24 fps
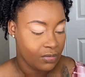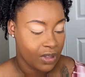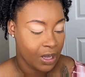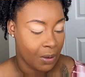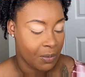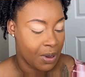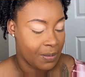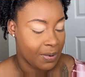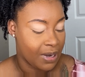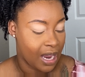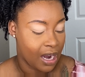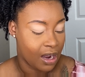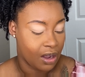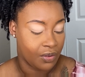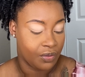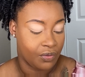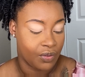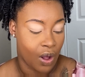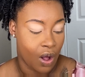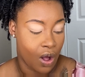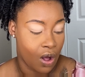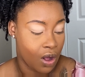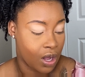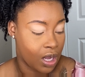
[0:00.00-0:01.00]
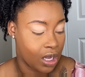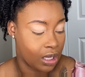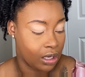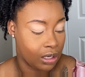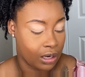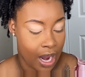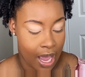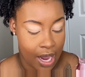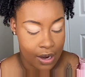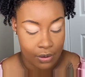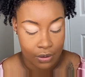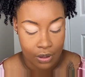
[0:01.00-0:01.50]
maybe like a fall color,
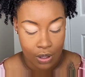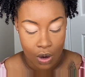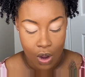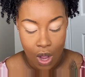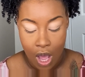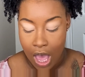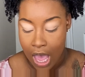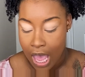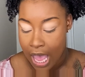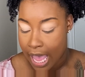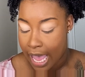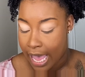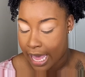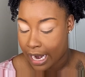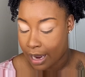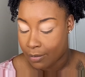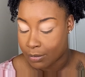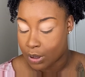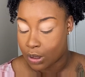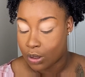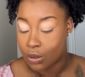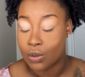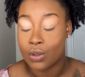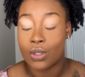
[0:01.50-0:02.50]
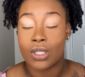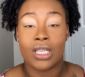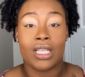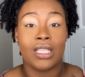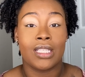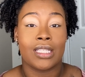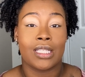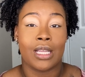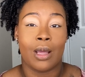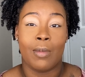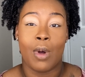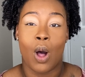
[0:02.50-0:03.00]
I don't know. And I'm
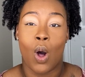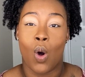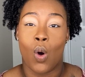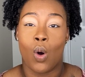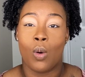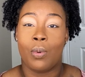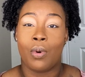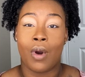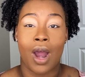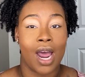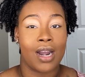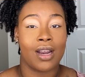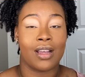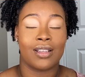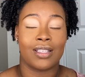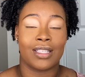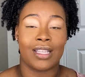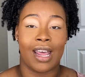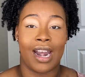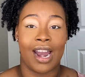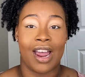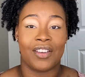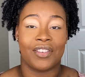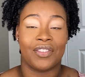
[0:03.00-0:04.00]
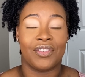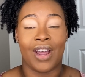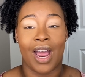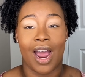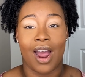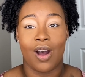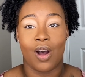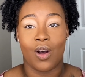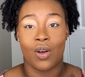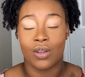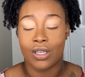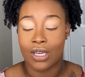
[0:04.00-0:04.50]
using some old products that I
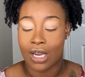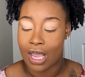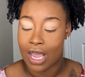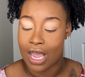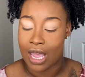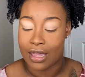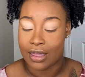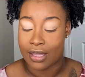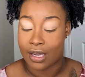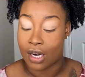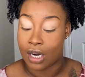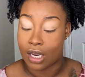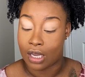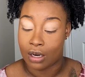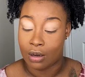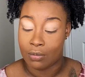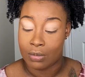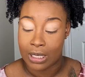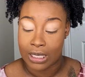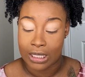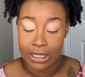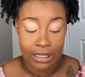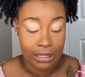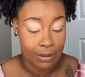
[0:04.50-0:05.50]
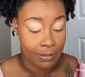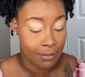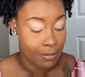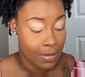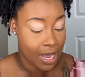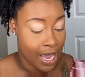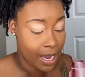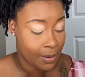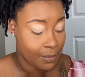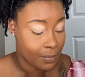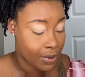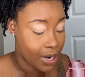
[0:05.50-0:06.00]
found, and they're gonna be some
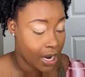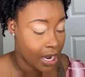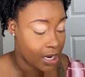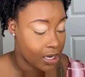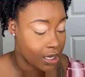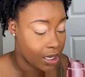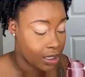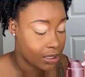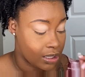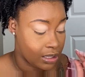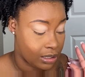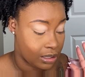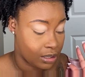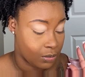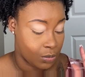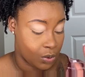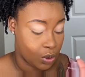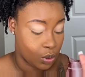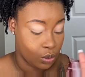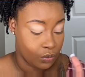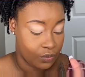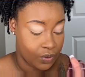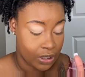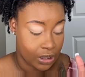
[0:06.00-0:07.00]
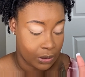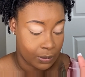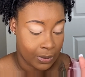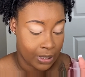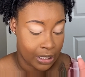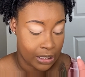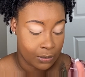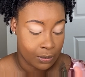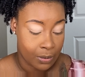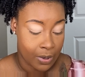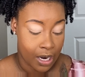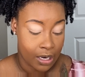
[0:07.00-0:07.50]
MAC products and some Juvia's
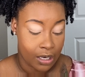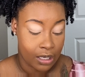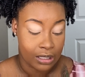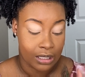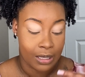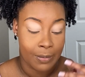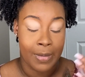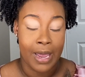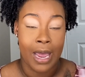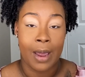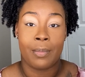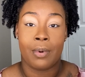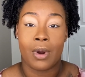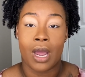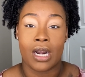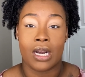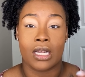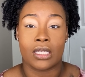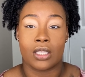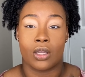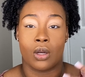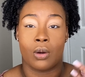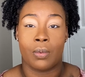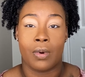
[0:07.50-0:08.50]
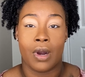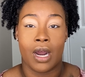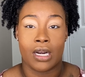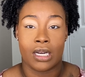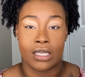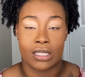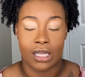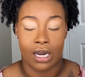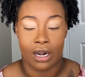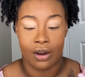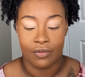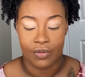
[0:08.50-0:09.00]
Place products. The MAC products are the
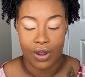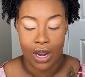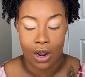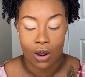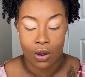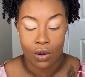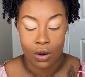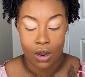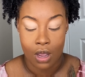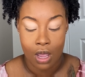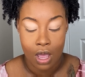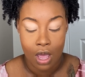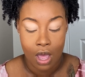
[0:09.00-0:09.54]
products that I found.